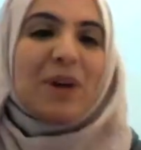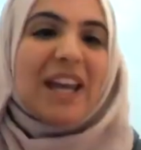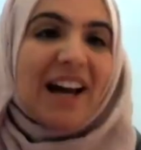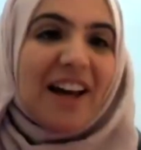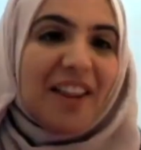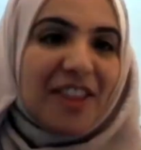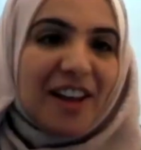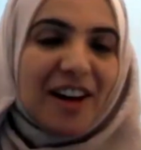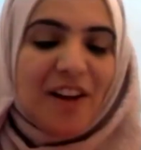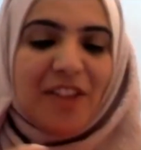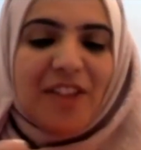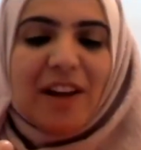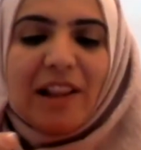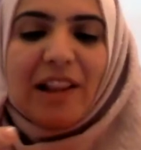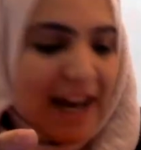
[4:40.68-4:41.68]
the
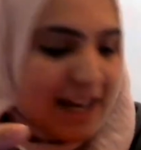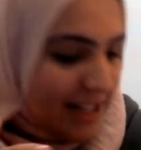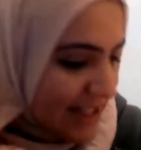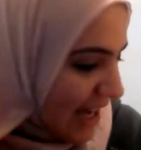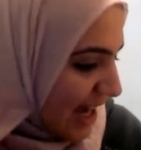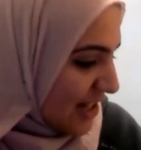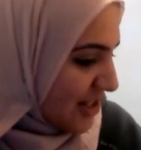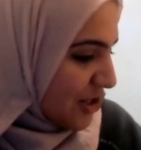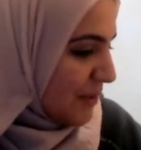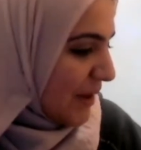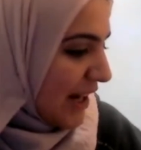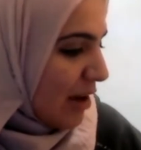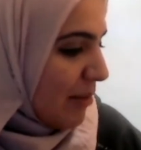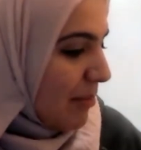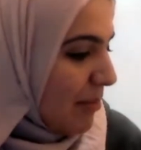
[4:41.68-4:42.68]
lights that I do
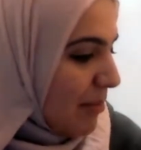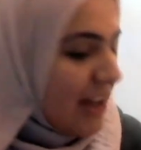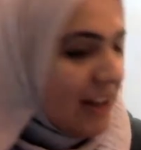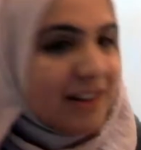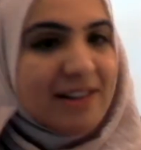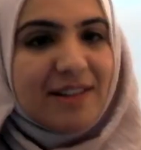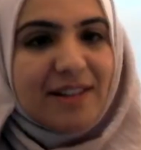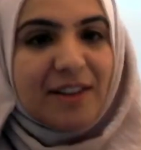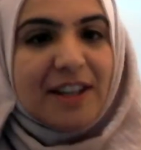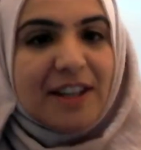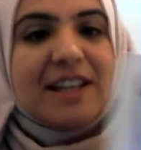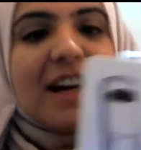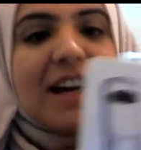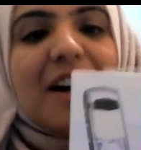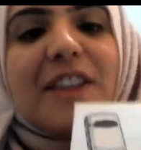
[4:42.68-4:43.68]
recommend
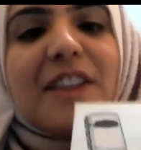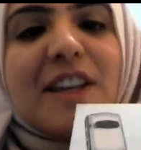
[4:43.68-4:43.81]
are this